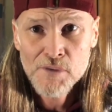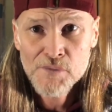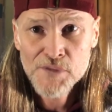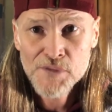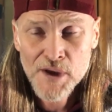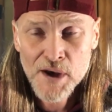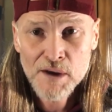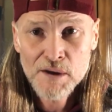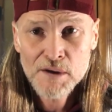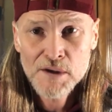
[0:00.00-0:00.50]

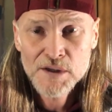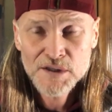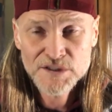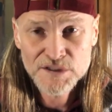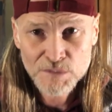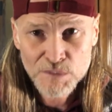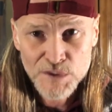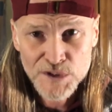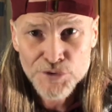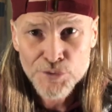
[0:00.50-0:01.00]
that
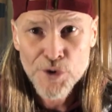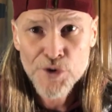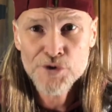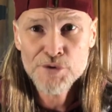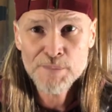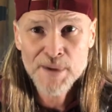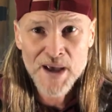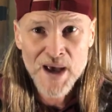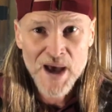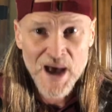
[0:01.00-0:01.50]
someone's rude
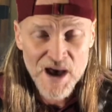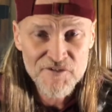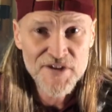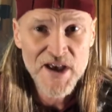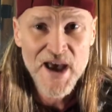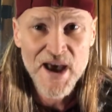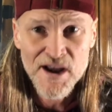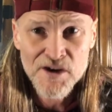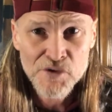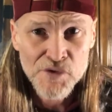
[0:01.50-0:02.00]
to me, I have
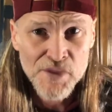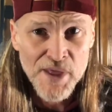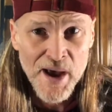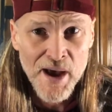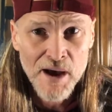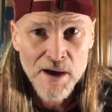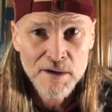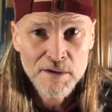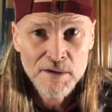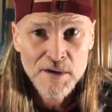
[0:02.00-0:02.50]
to handle
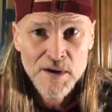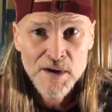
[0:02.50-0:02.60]
that,